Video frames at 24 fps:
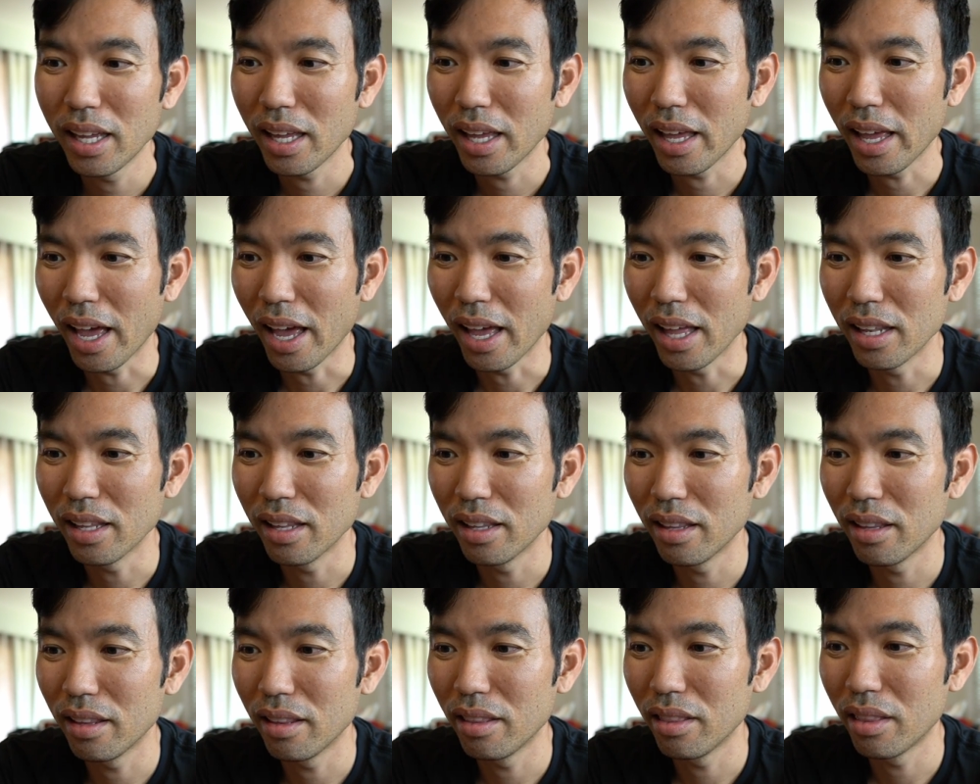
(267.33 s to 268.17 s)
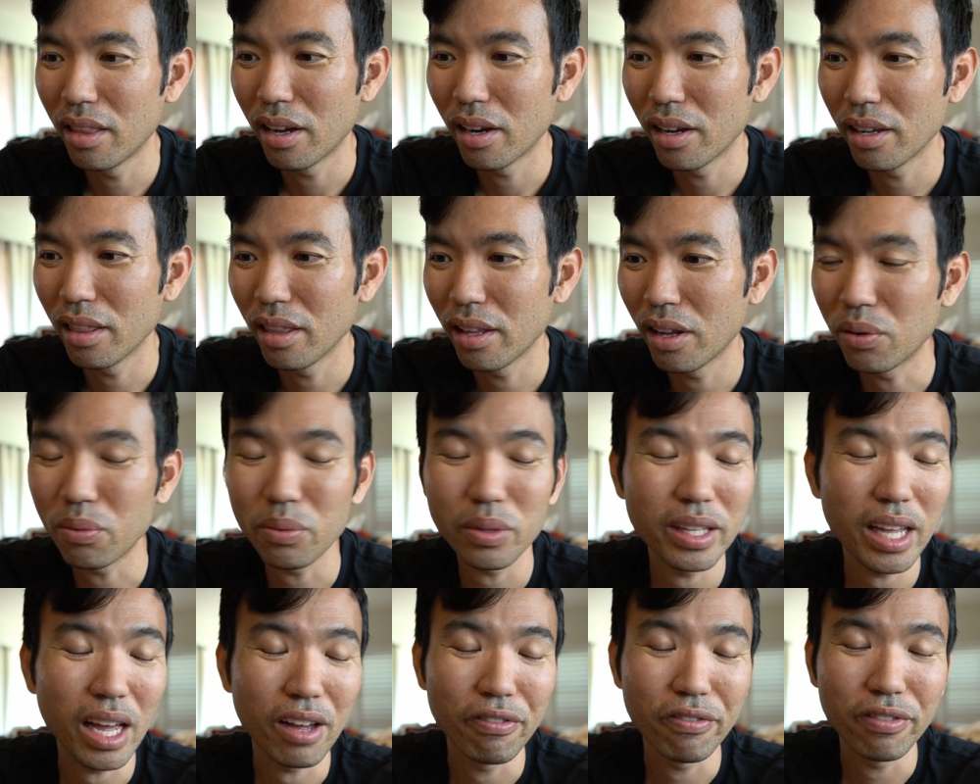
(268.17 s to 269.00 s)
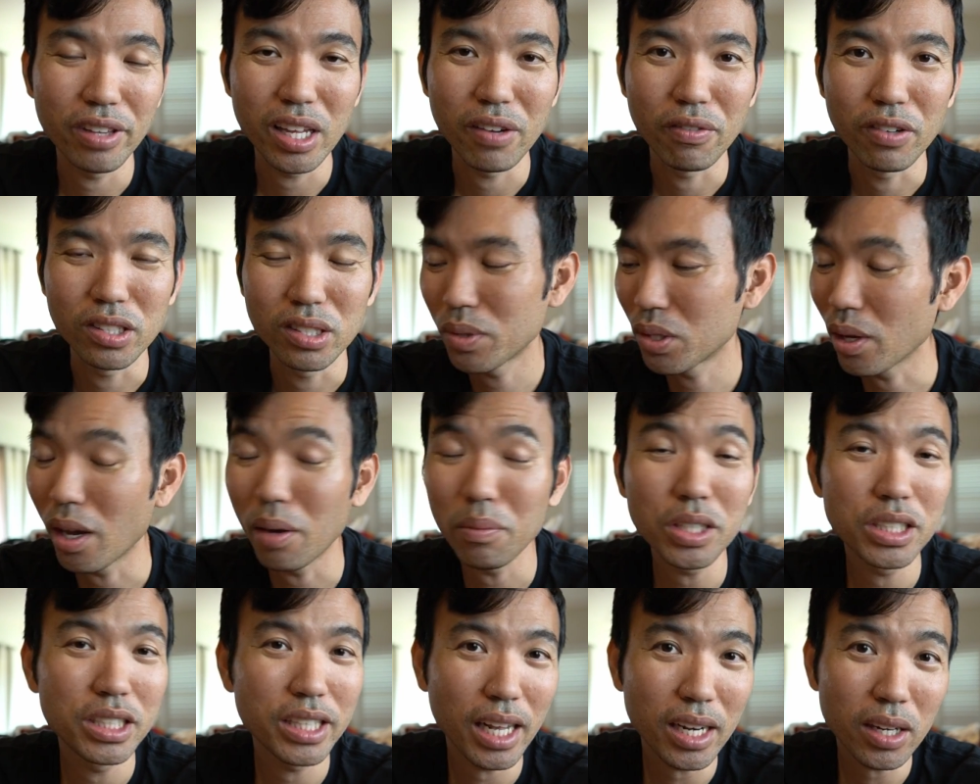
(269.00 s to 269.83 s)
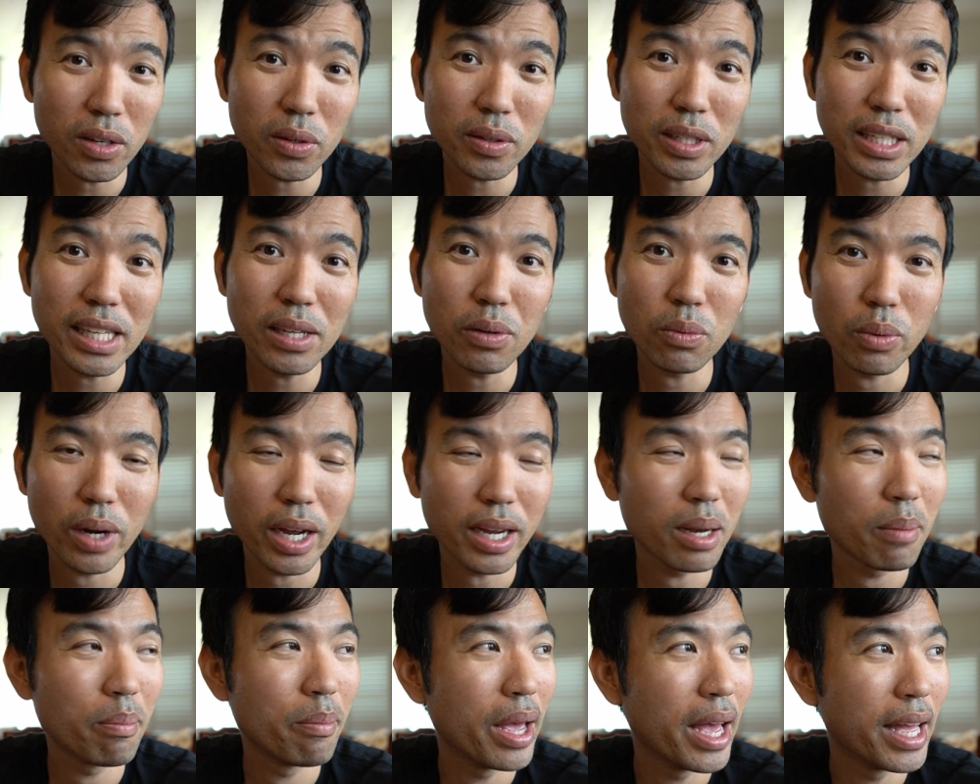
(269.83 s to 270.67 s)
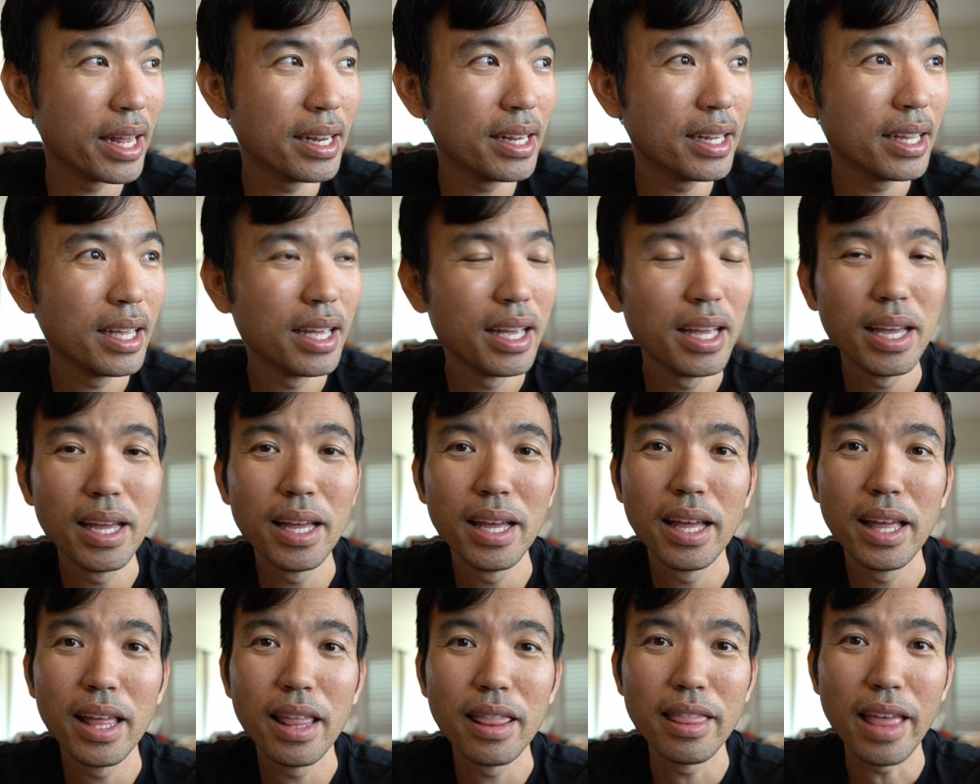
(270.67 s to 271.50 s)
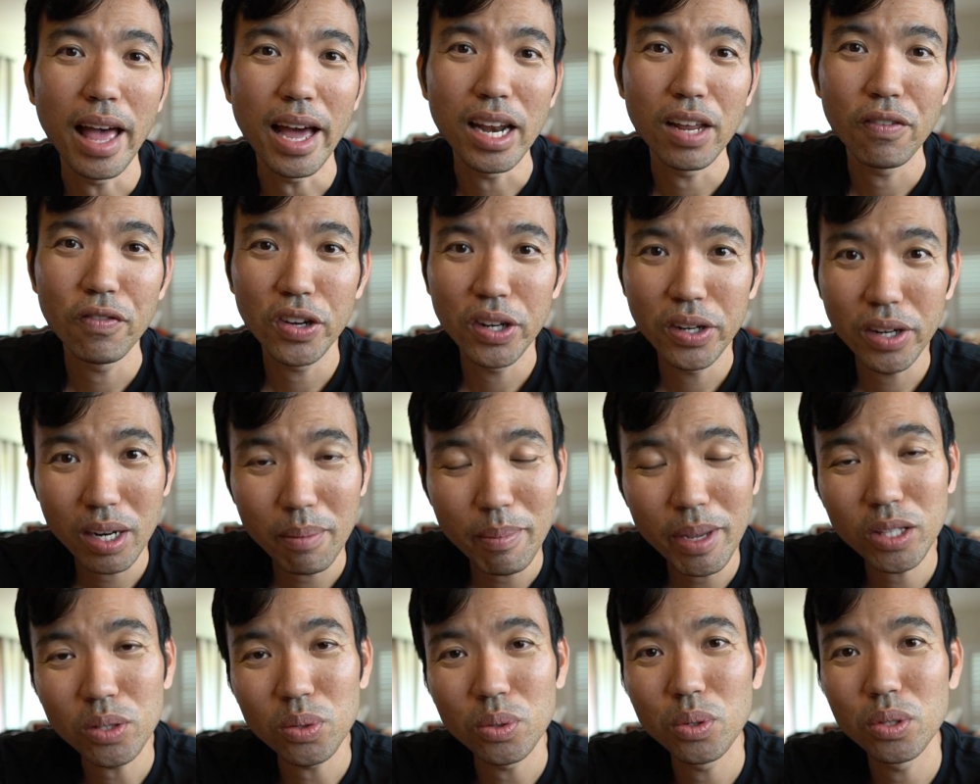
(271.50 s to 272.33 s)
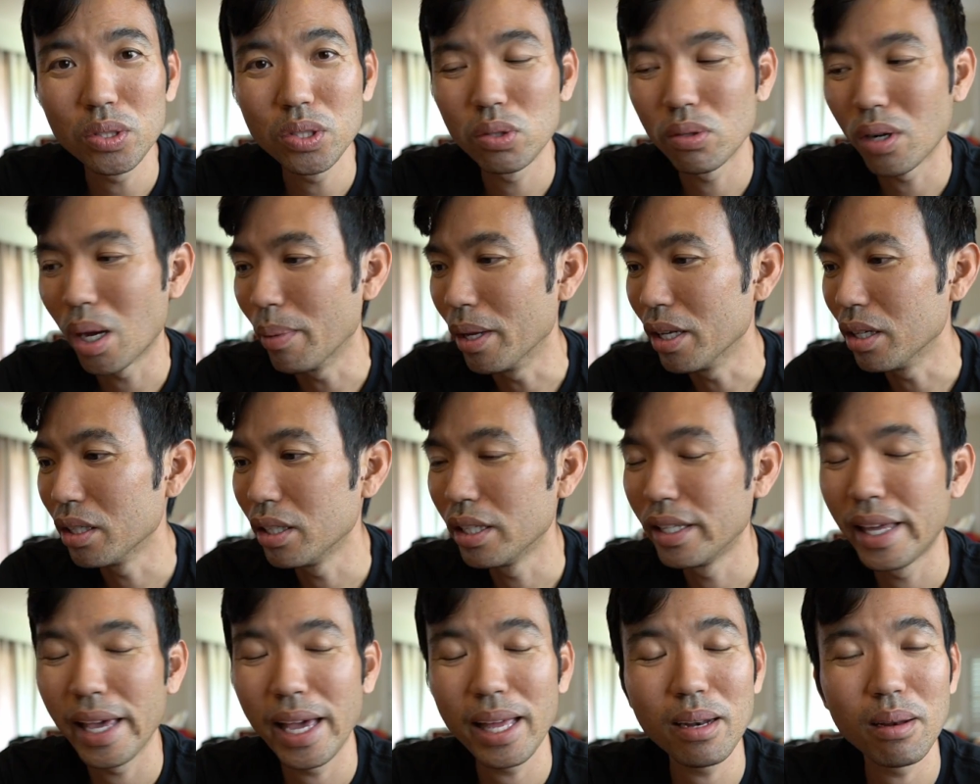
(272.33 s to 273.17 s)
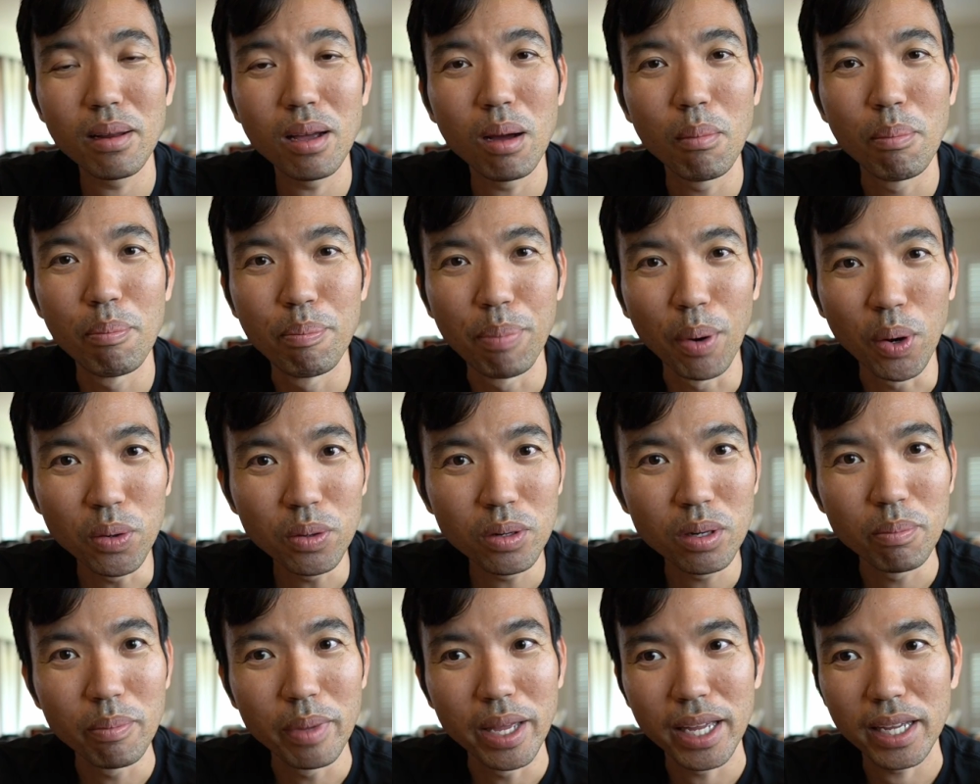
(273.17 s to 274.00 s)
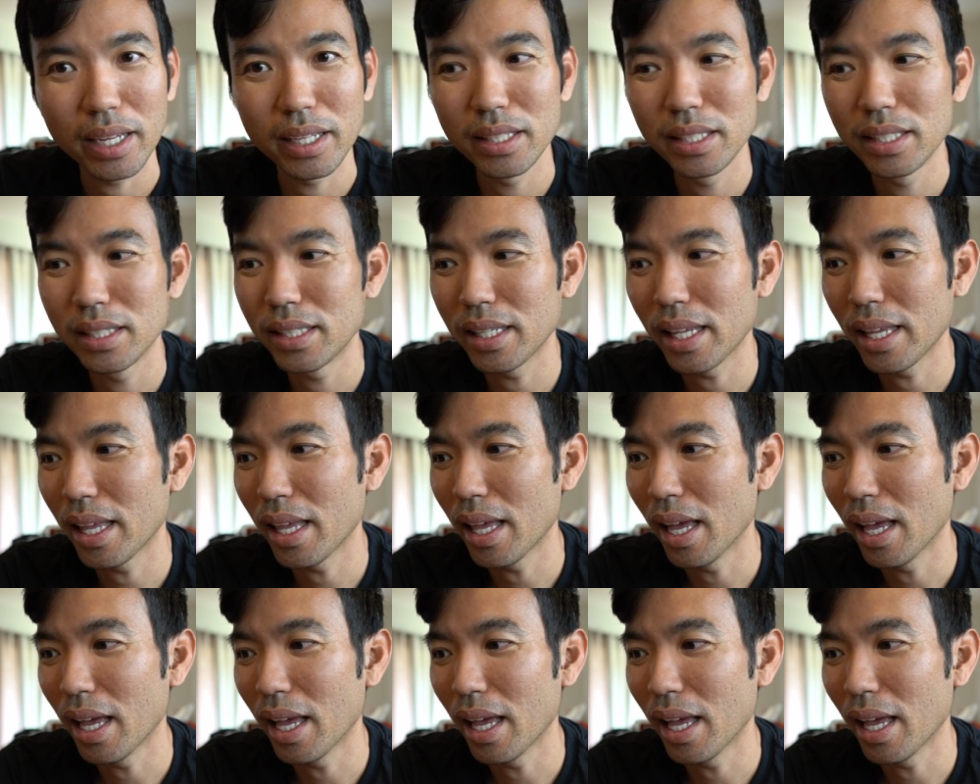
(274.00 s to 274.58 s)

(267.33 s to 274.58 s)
and they don't really have flavor. So I would generally recommend that if you're gonna make tonkotsu ramen, get a bone mix.